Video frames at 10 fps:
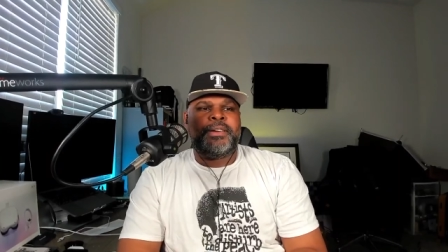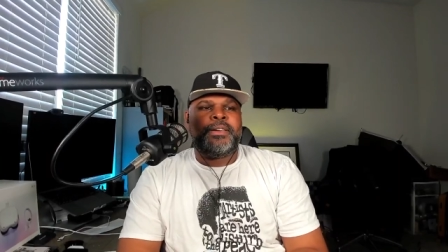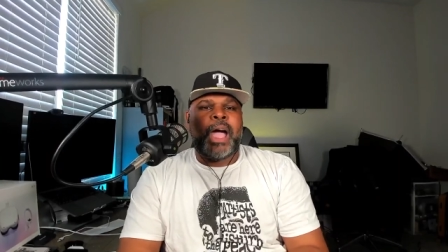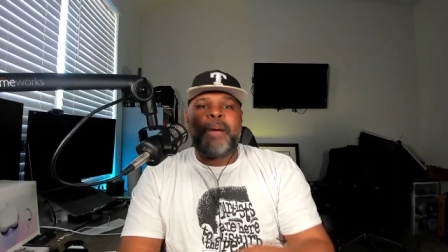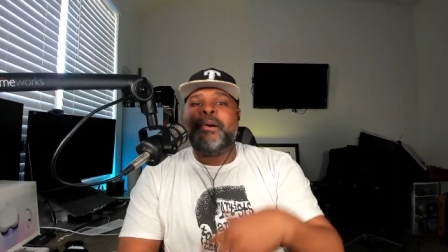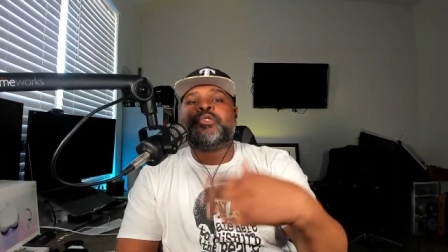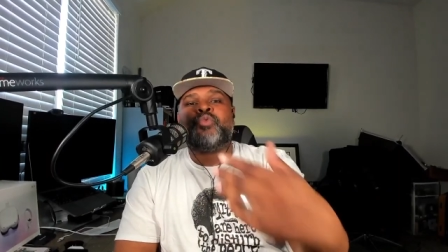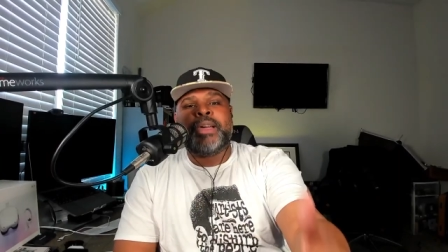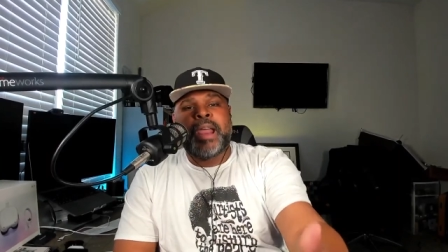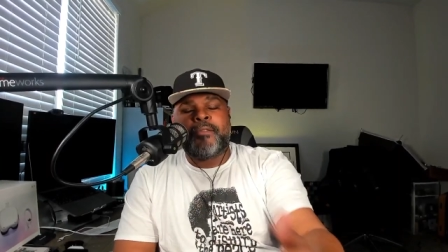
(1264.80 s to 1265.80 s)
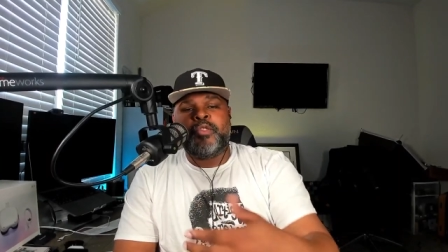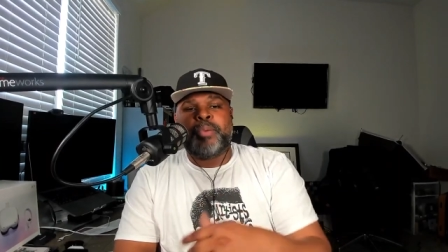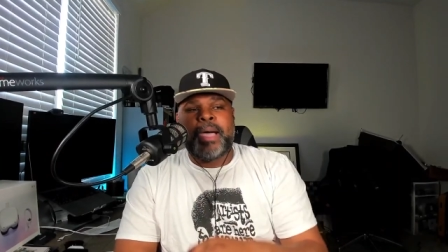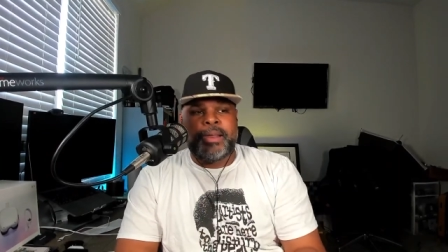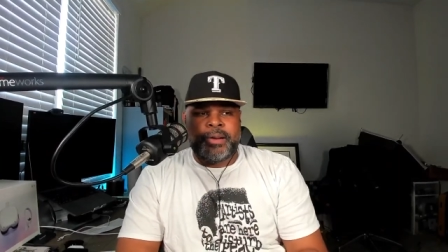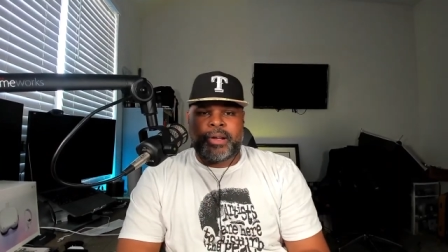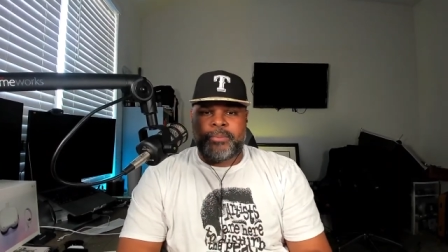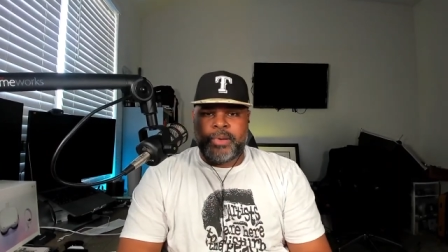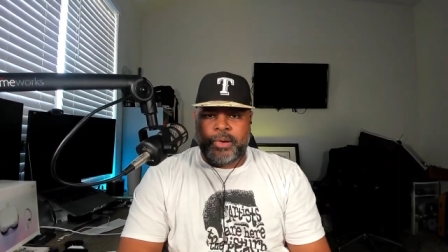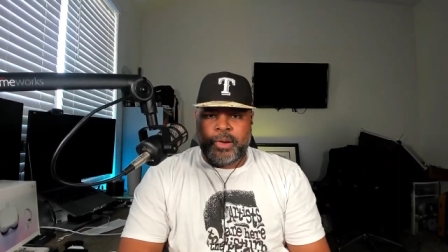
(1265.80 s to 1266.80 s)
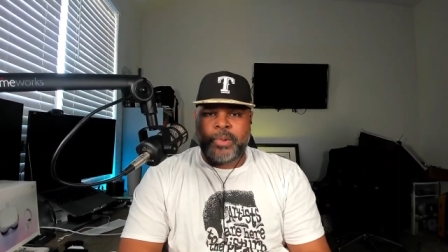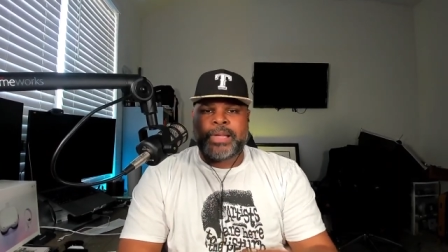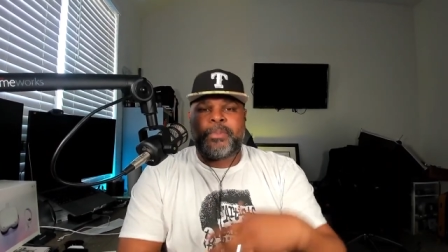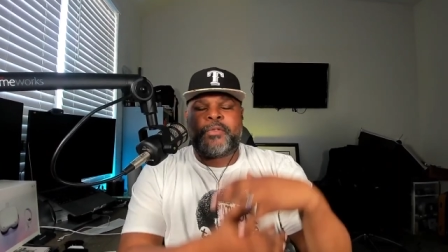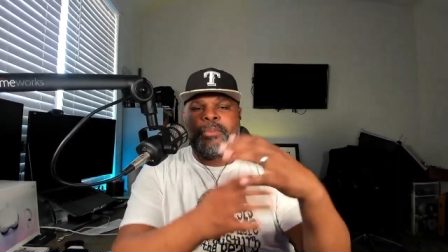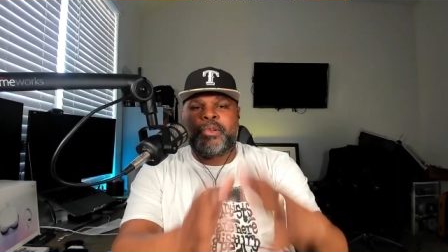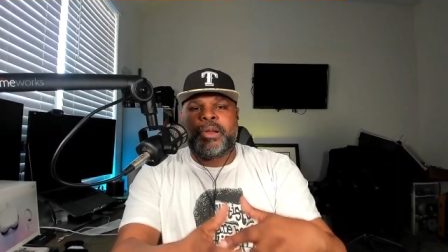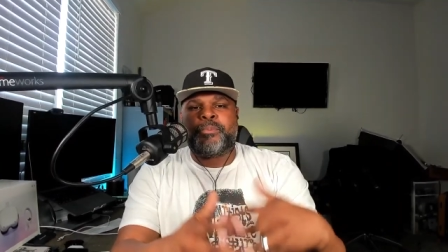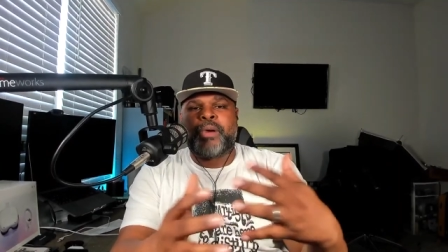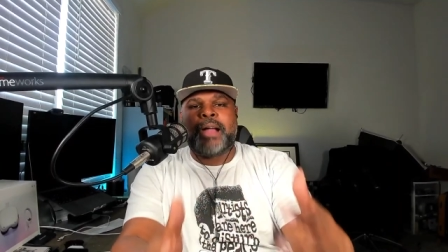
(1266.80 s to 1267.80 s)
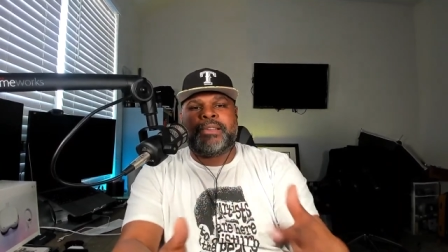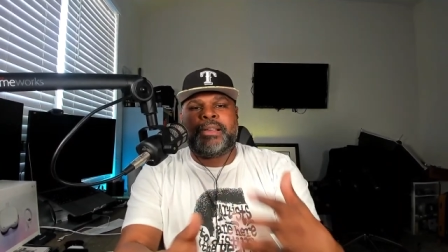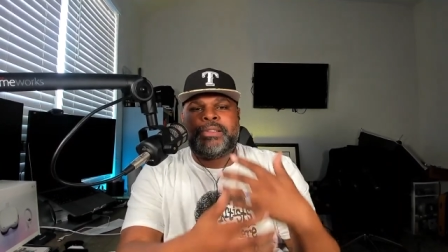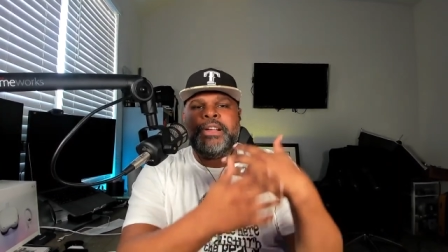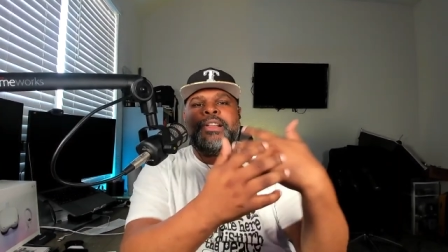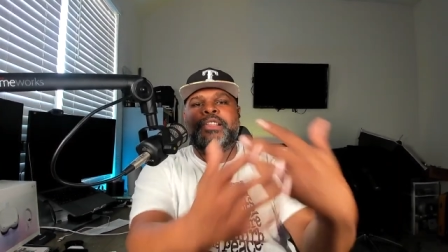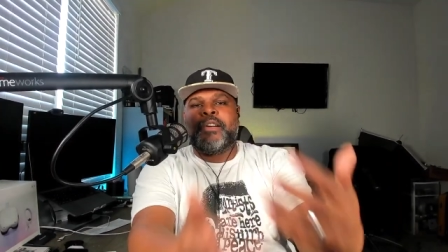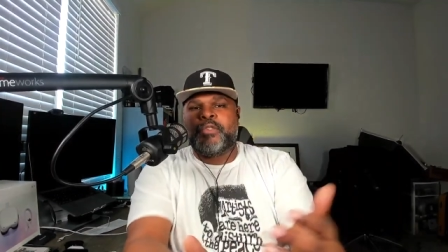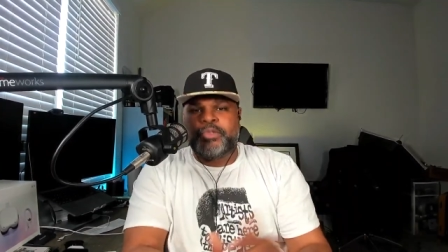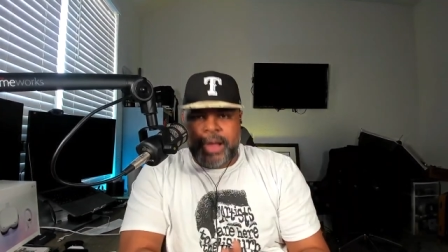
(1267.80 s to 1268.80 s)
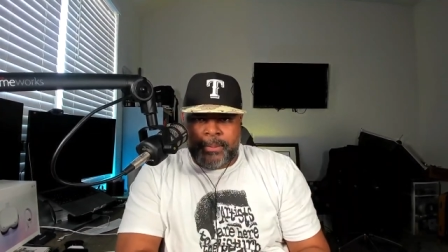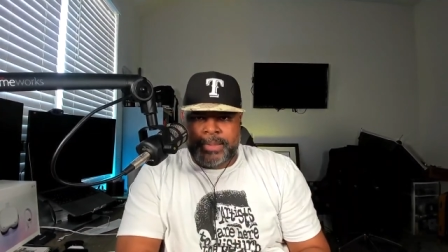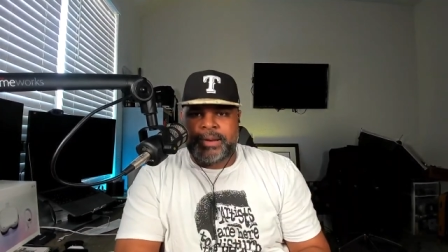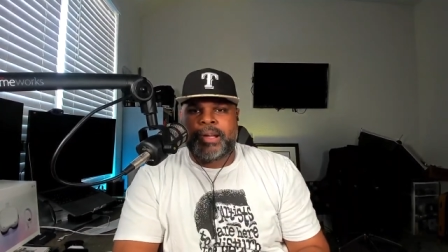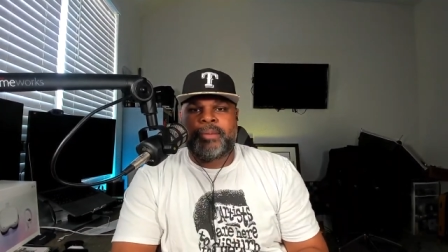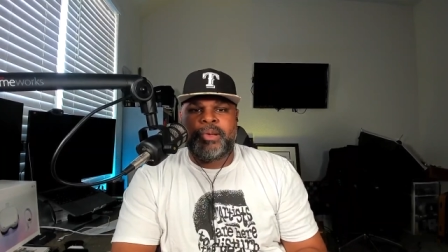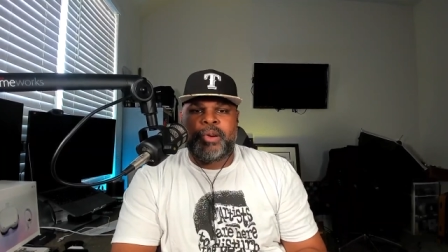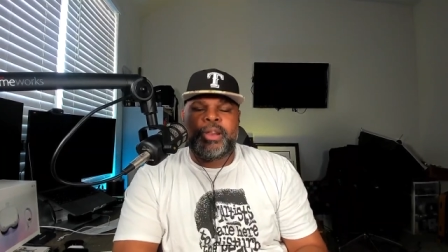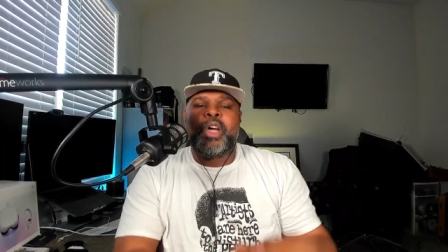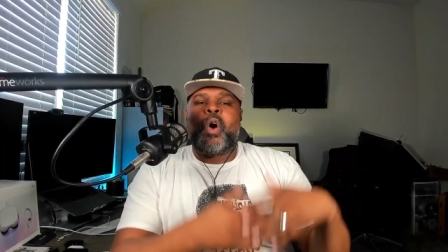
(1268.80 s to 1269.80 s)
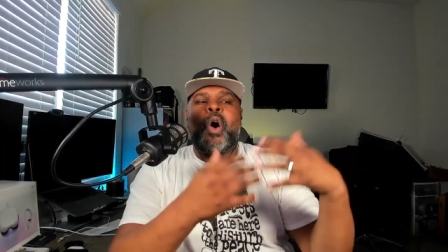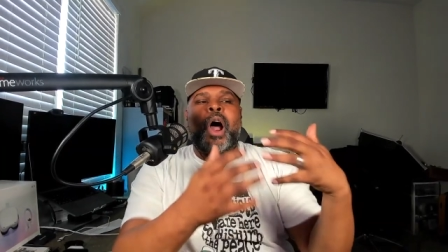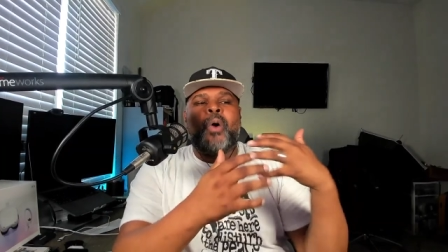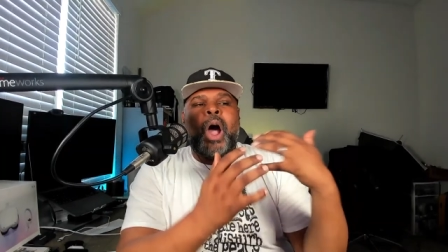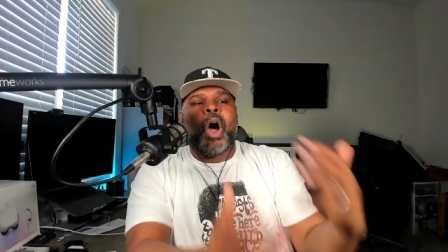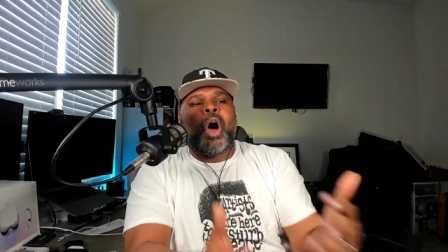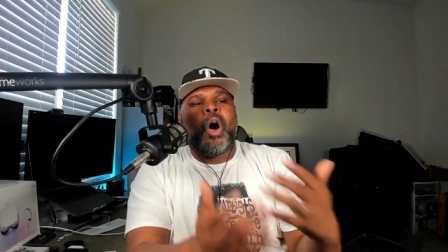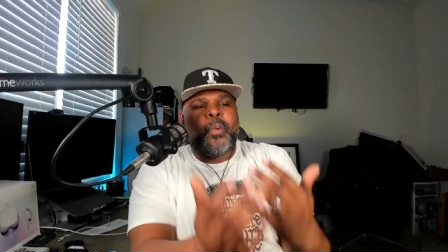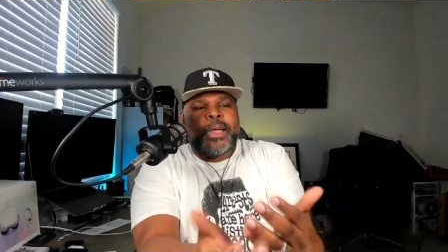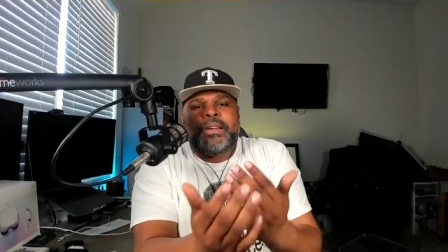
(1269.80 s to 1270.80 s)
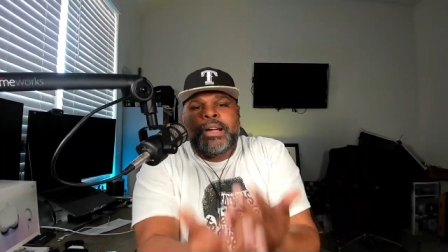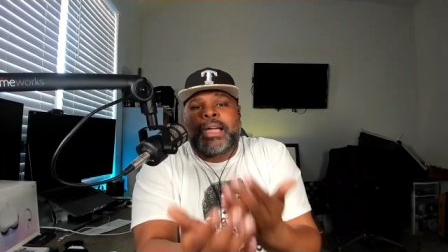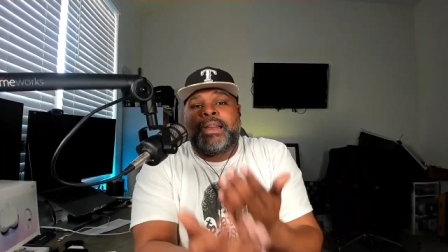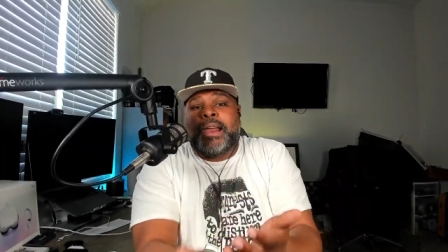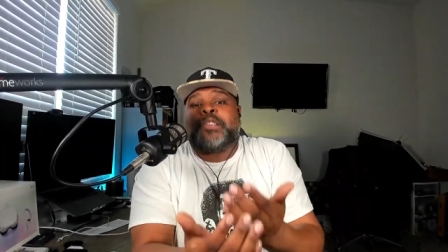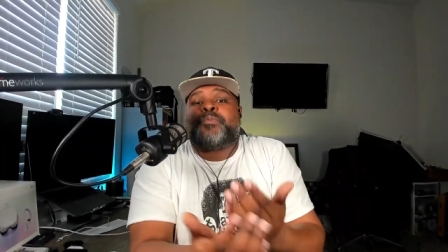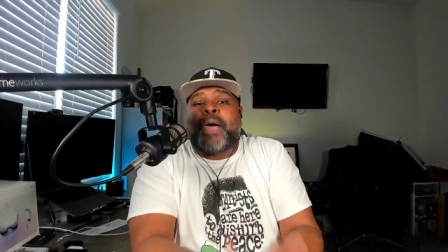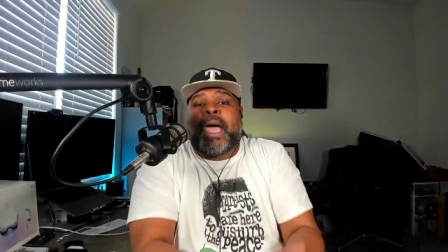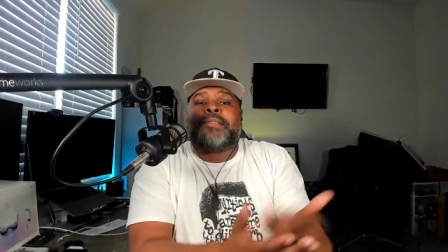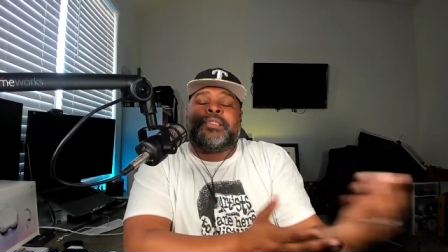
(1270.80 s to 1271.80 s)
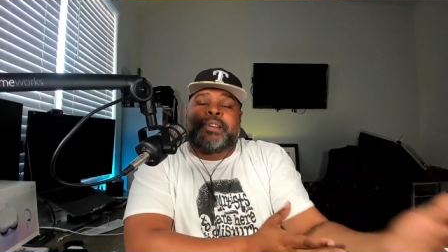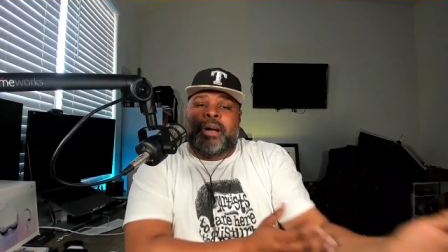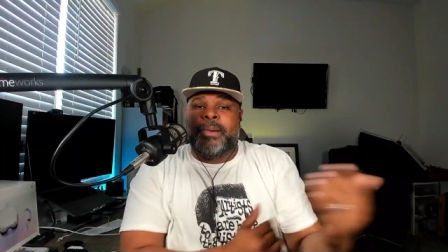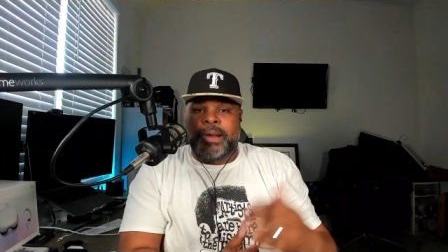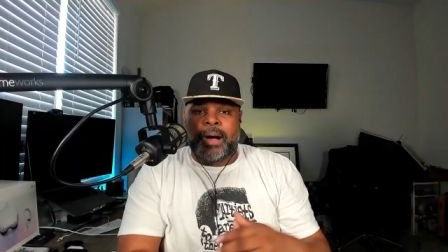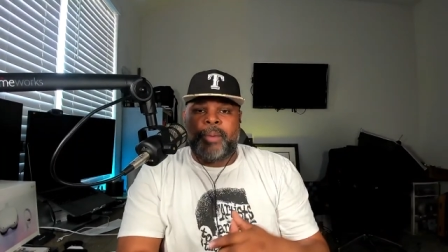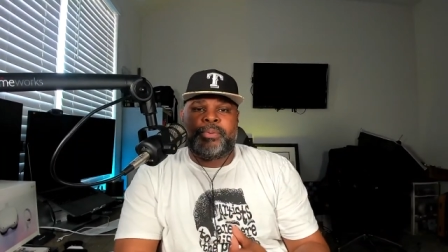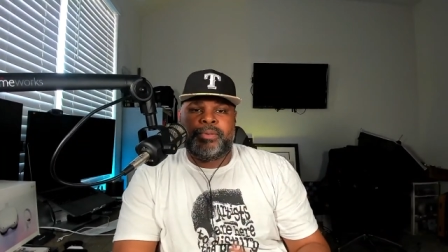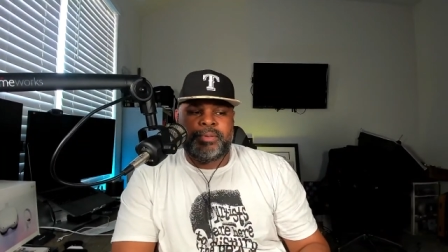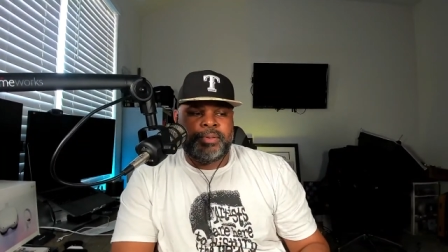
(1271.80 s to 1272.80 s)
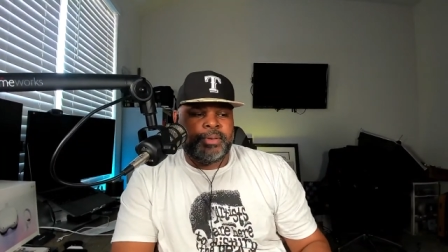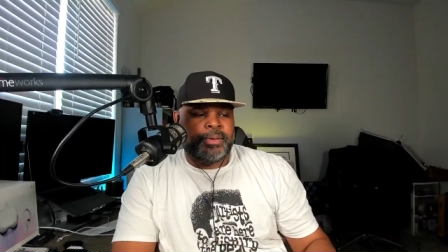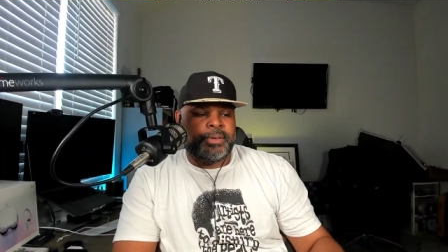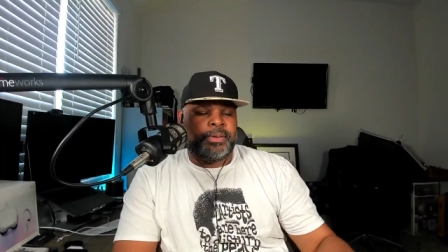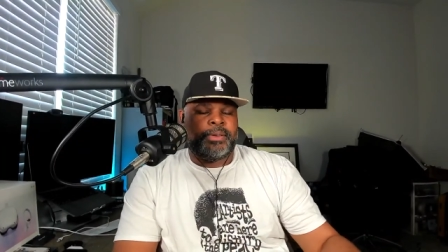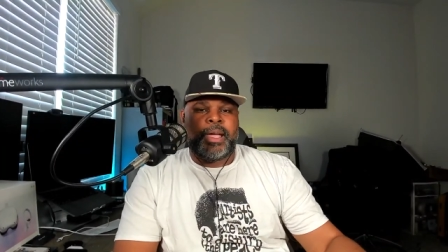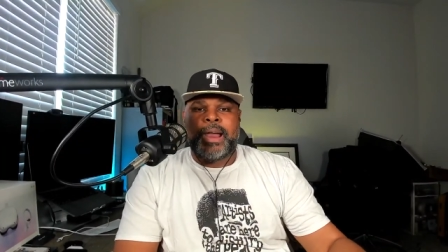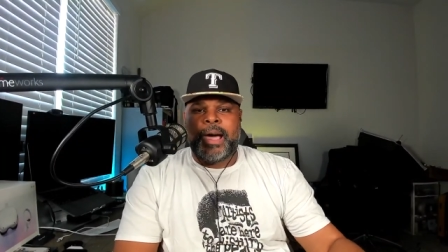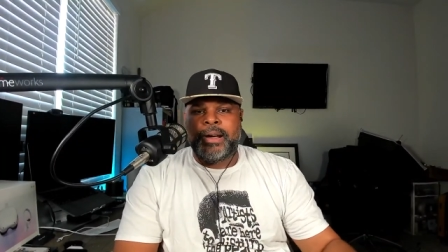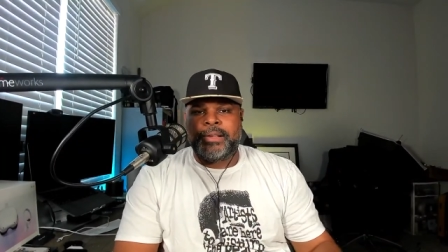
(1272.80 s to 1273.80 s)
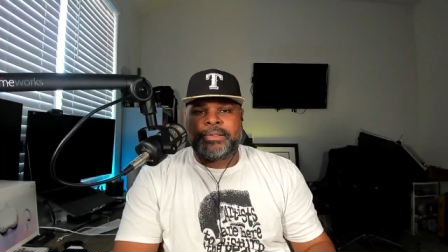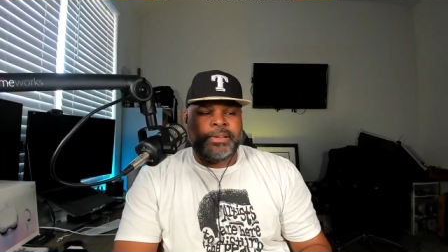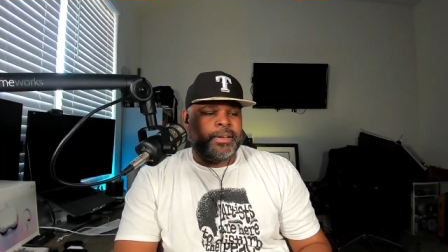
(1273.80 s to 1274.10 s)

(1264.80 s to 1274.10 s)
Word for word: How much rent have you paid in the community? What type of community projects that have you done within that community? Or all we looking at is pastor coming up and not us.